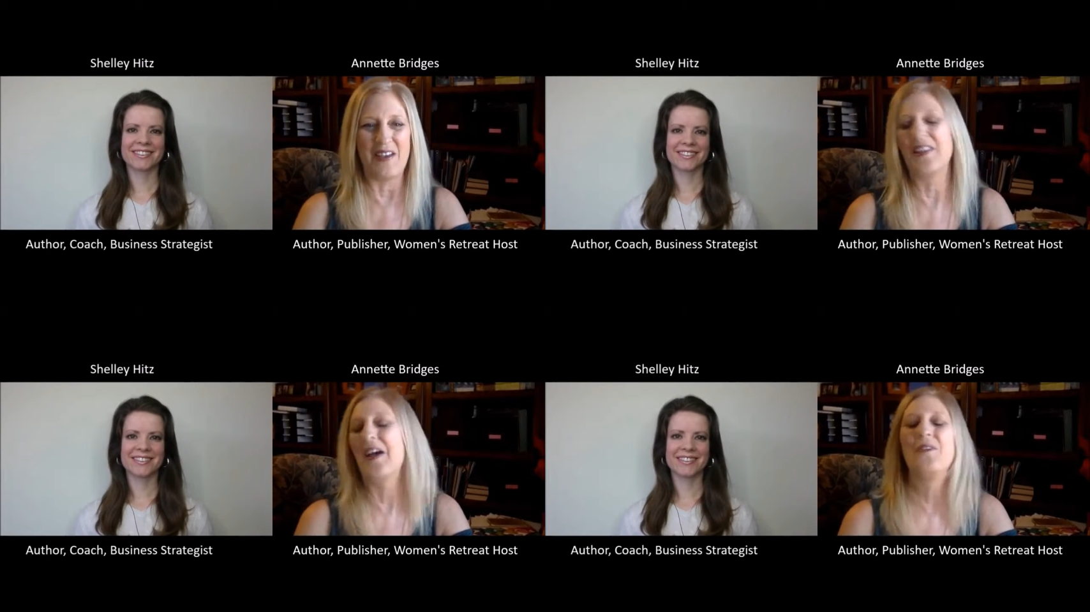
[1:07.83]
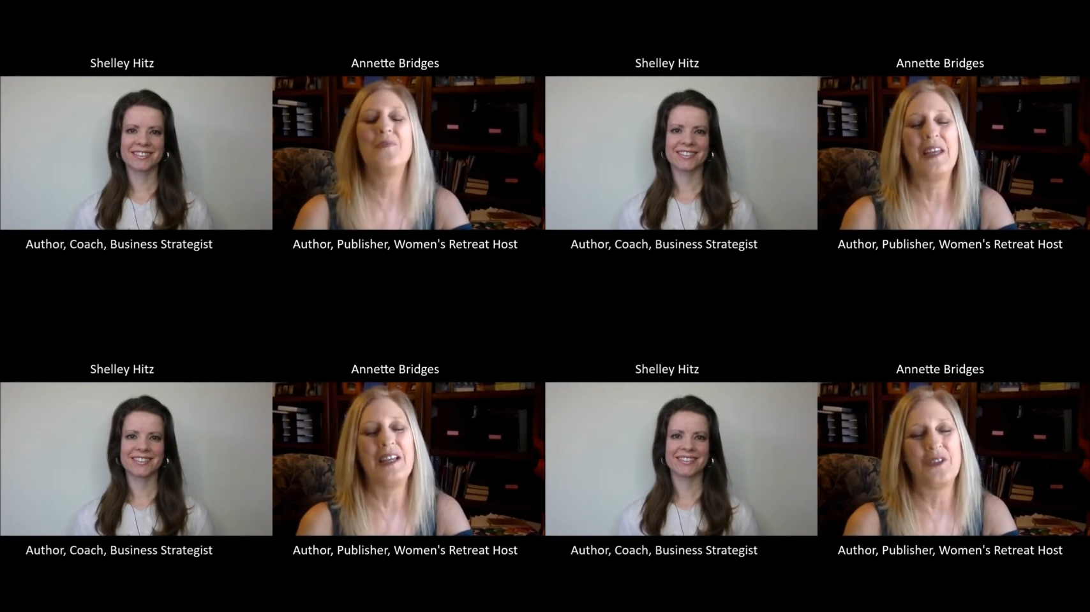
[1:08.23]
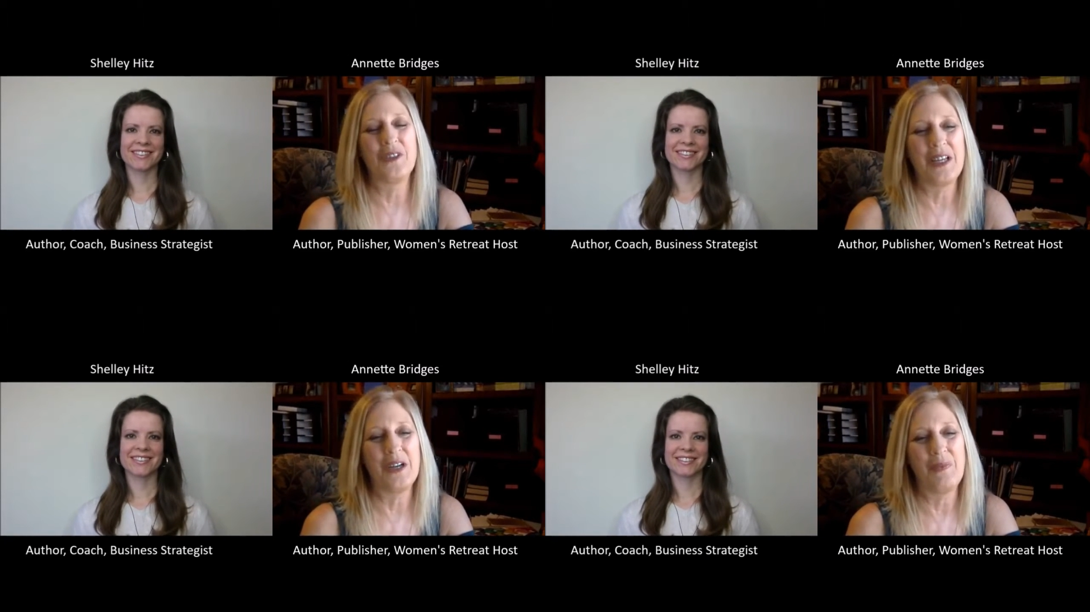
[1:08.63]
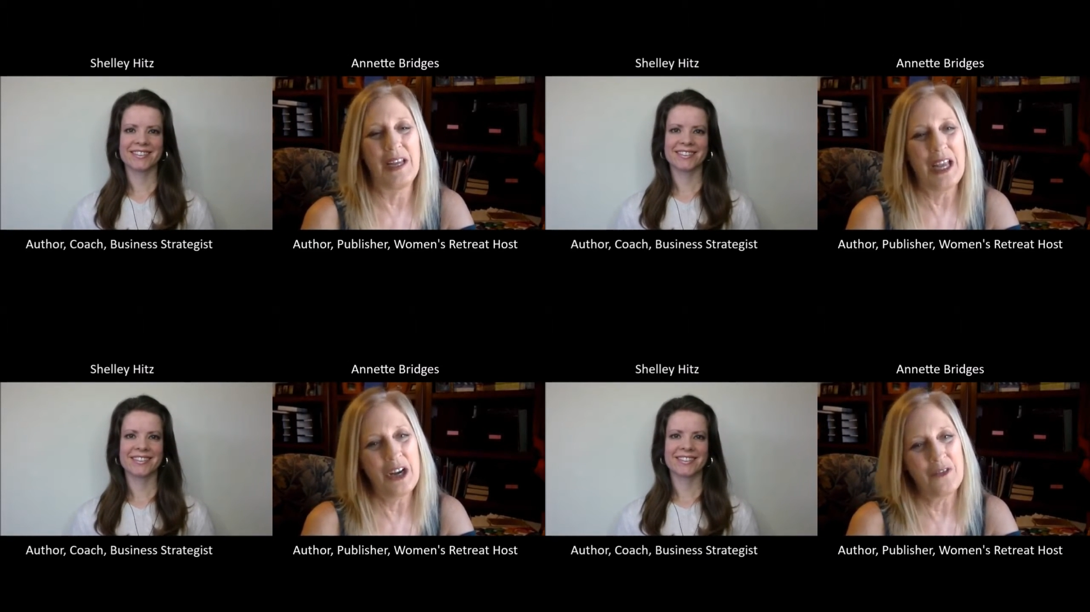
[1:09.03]
Speaker 1: that would be interested in being
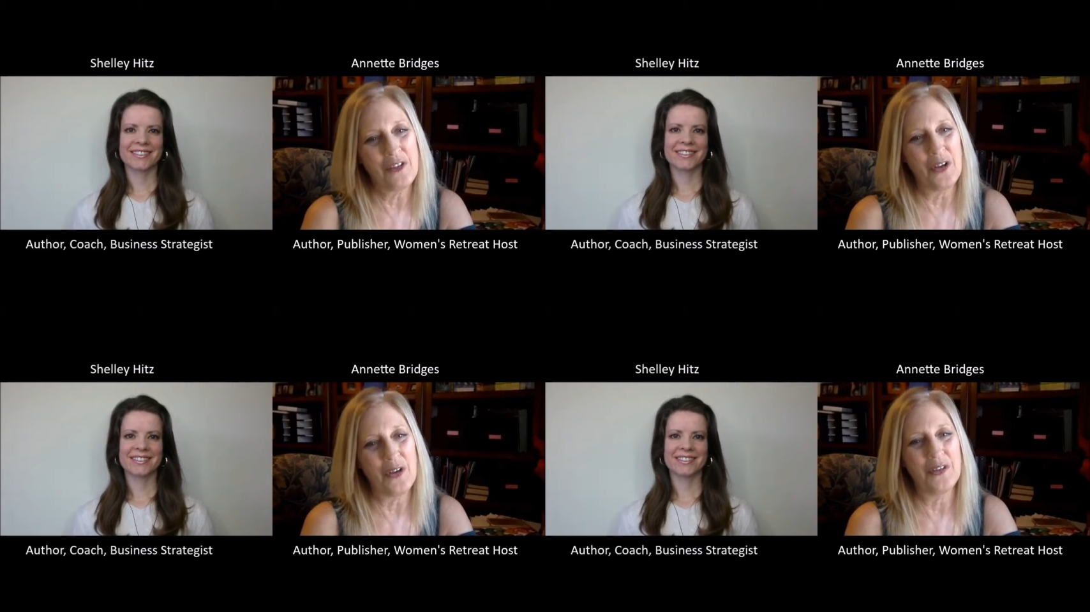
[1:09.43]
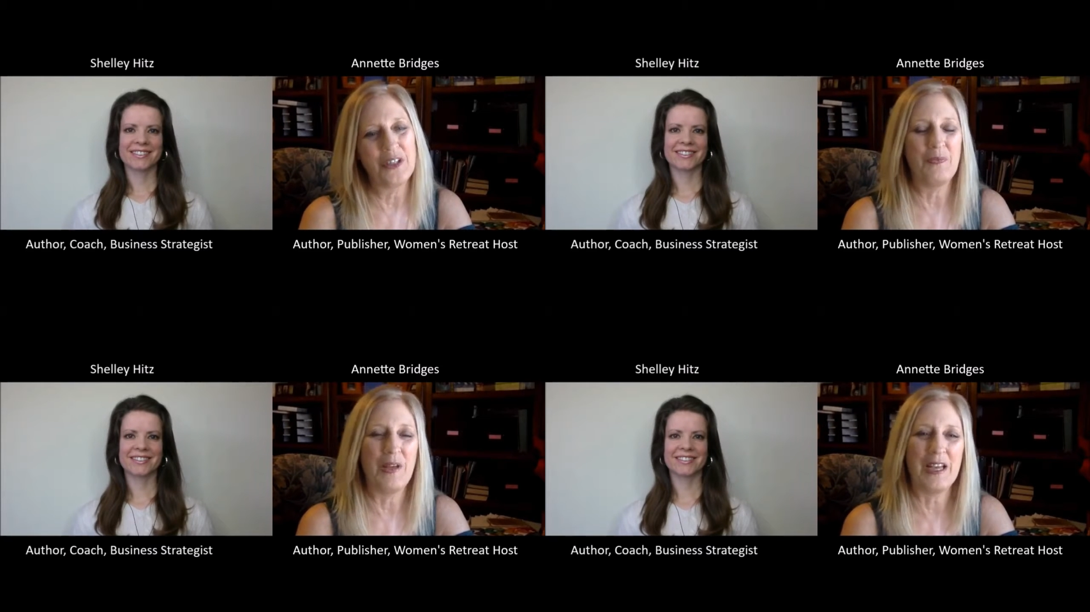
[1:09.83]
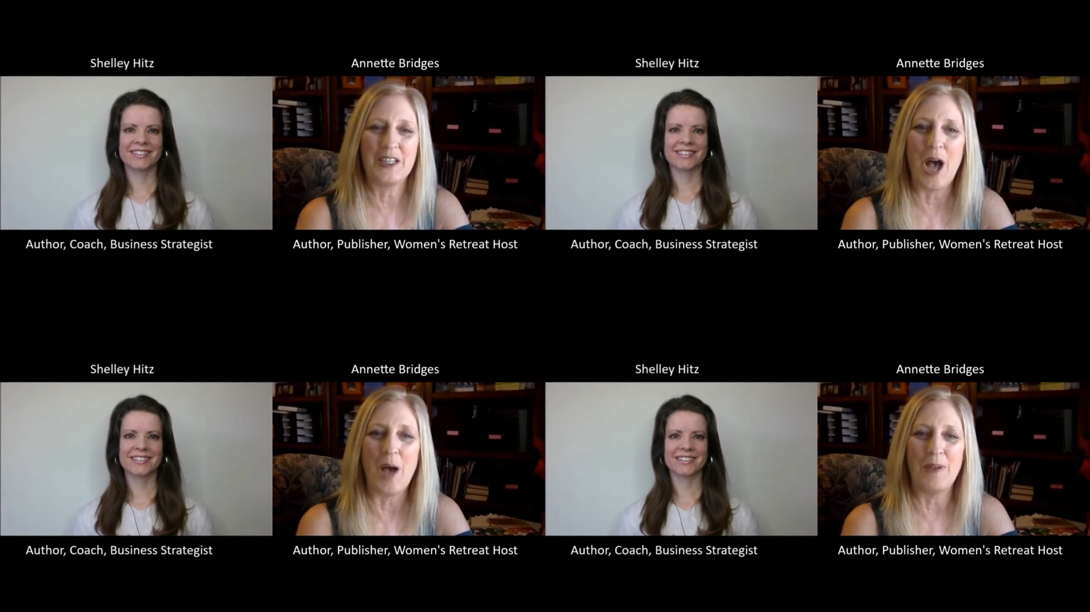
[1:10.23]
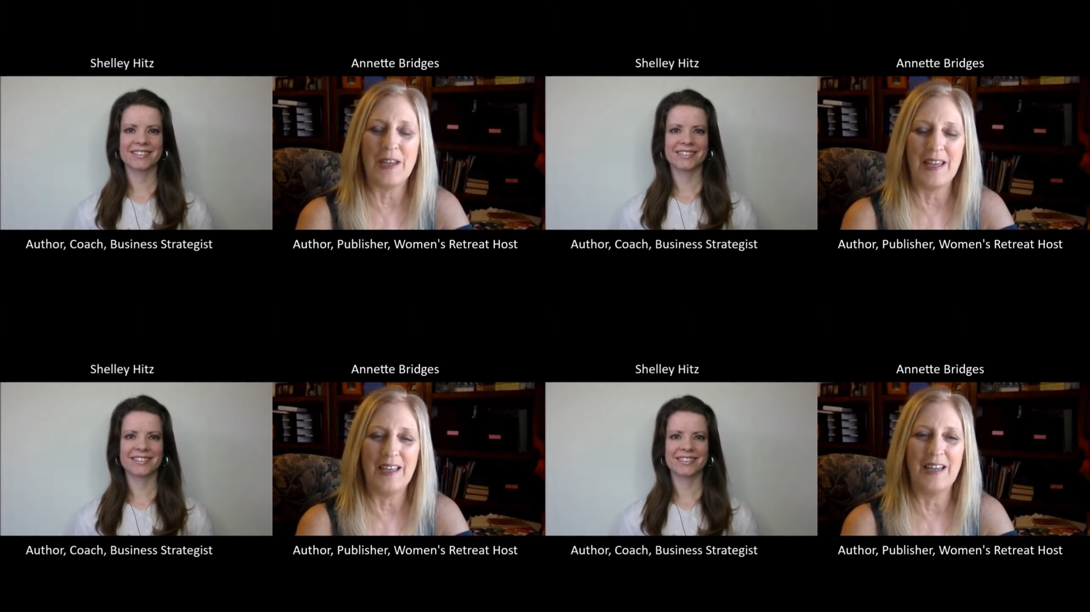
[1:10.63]
interviewed to pick a topic,
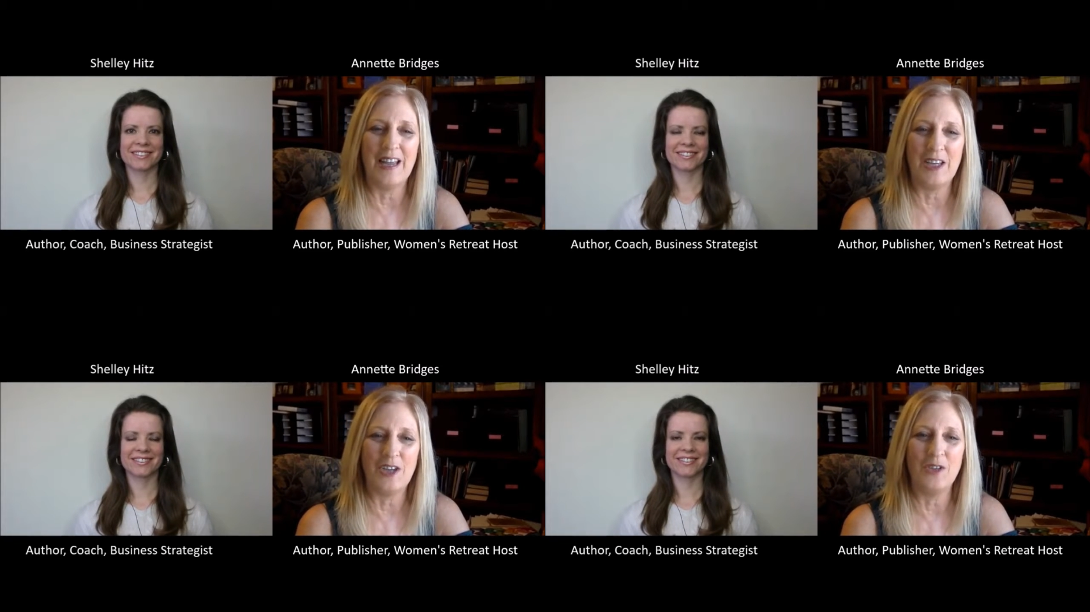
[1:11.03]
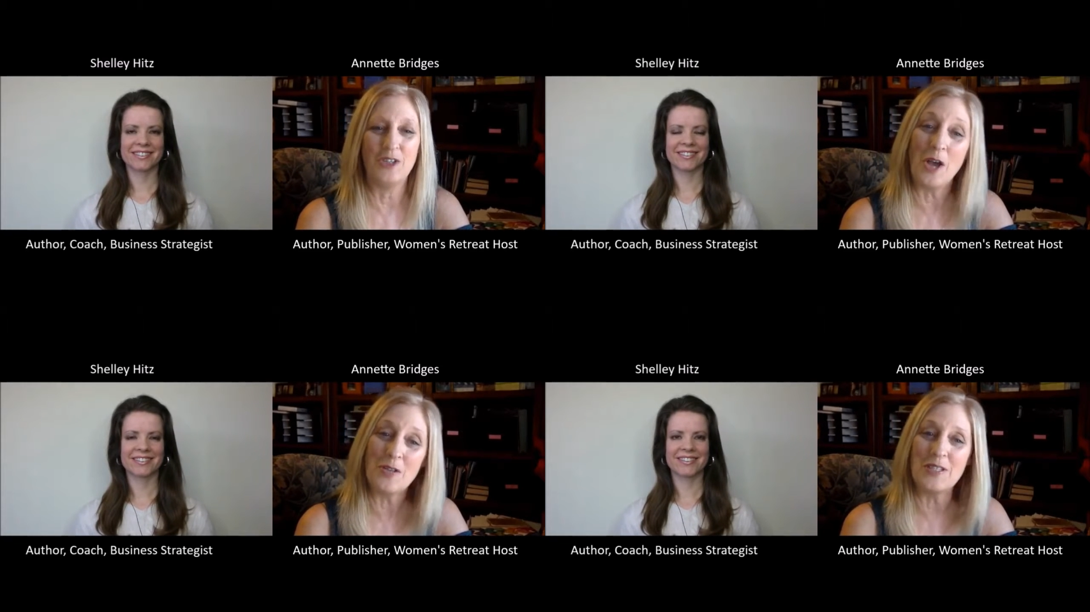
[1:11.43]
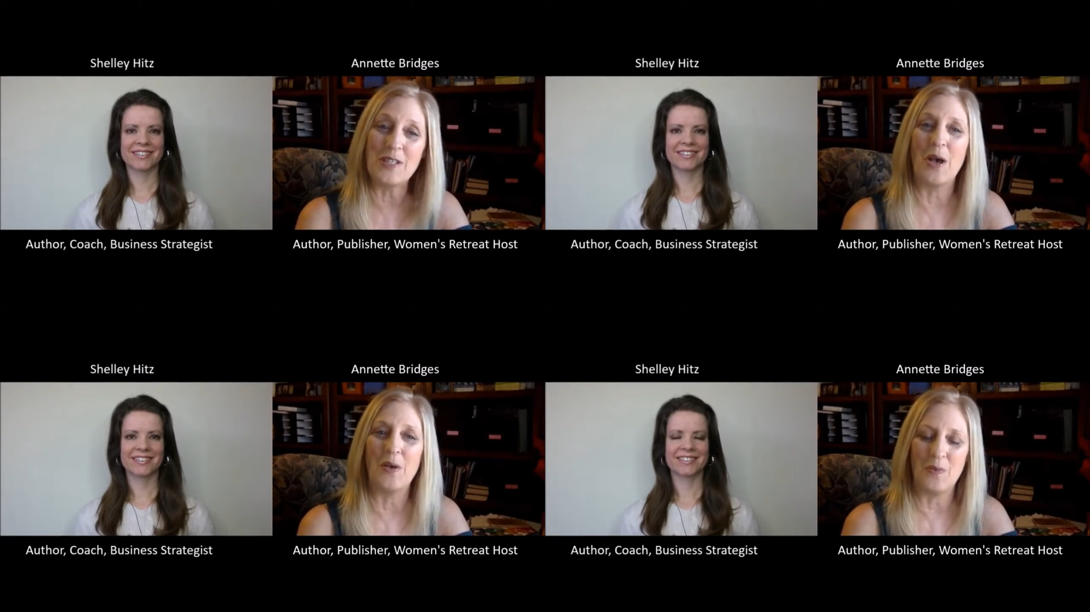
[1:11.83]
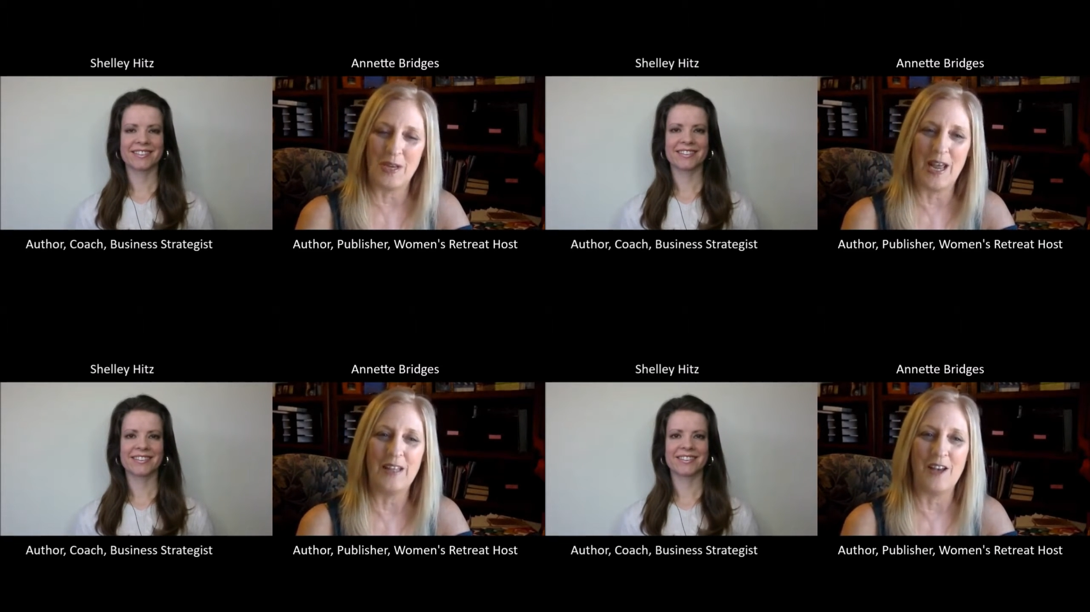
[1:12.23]
and you chose the What
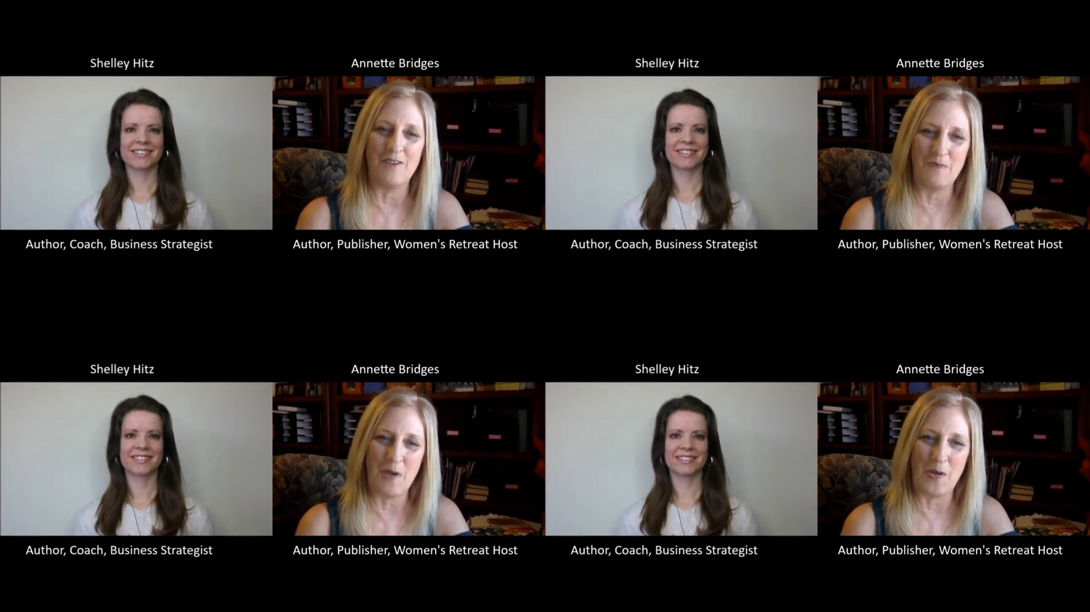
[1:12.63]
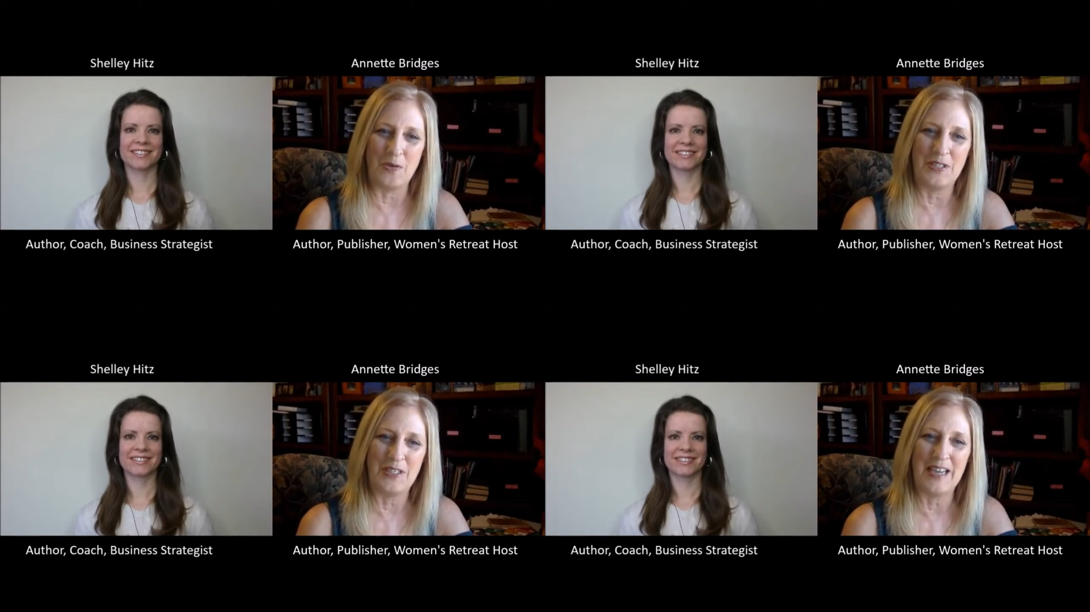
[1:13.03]
I Love Most.